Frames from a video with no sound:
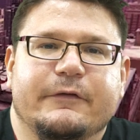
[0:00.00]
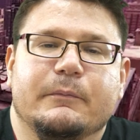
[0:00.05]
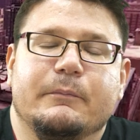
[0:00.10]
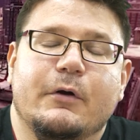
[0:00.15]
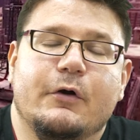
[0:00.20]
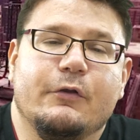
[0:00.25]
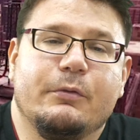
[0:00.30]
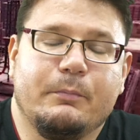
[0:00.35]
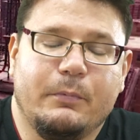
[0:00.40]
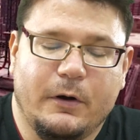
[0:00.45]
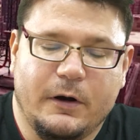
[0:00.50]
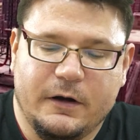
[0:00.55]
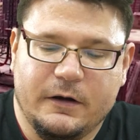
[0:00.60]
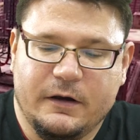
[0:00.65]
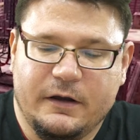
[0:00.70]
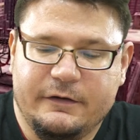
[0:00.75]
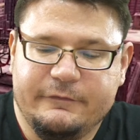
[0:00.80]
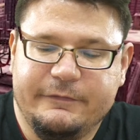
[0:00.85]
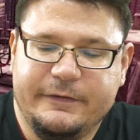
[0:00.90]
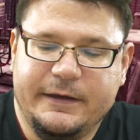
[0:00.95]
they're both
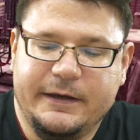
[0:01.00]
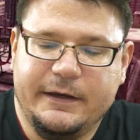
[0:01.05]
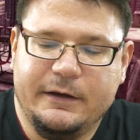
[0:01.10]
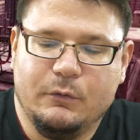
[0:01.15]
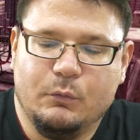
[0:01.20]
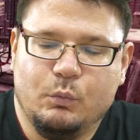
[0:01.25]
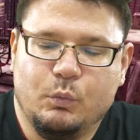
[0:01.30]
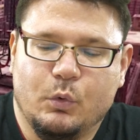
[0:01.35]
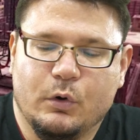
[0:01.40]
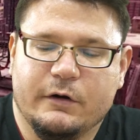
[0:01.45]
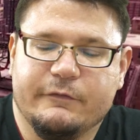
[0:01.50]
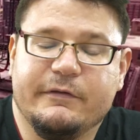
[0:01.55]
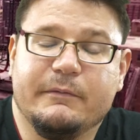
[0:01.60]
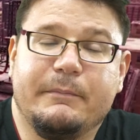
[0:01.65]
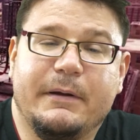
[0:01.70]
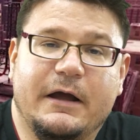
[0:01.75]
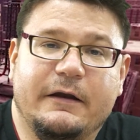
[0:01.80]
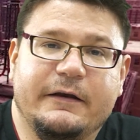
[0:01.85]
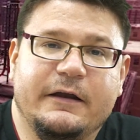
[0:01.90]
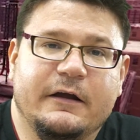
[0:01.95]
part of the War of the
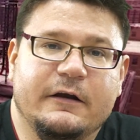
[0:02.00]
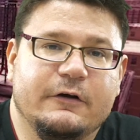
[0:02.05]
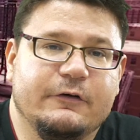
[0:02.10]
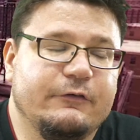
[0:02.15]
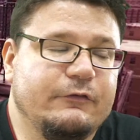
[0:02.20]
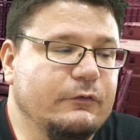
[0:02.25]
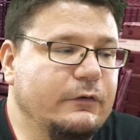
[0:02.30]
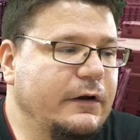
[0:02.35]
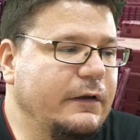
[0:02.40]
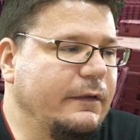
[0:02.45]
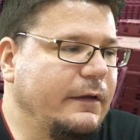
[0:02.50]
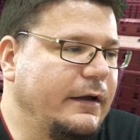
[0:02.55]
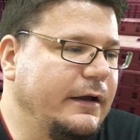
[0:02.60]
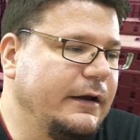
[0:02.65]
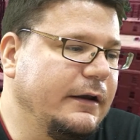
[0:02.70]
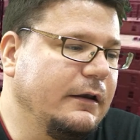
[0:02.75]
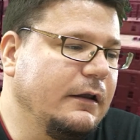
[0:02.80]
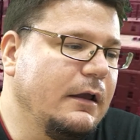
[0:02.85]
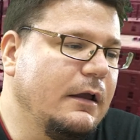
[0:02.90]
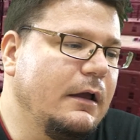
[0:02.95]
Bounty Hunter
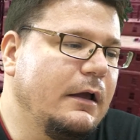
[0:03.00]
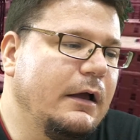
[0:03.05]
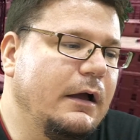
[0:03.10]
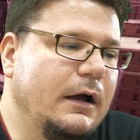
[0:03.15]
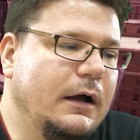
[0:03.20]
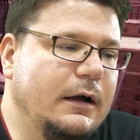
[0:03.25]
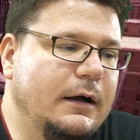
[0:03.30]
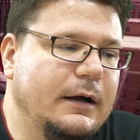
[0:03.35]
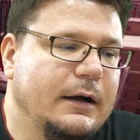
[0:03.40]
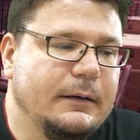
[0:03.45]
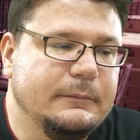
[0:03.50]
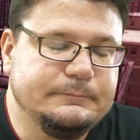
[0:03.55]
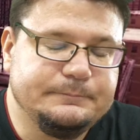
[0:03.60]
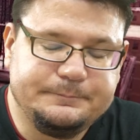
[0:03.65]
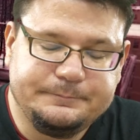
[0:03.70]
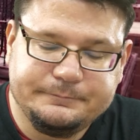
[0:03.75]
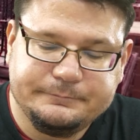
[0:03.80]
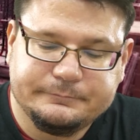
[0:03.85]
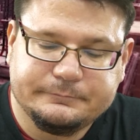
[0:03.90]
storyline. Um,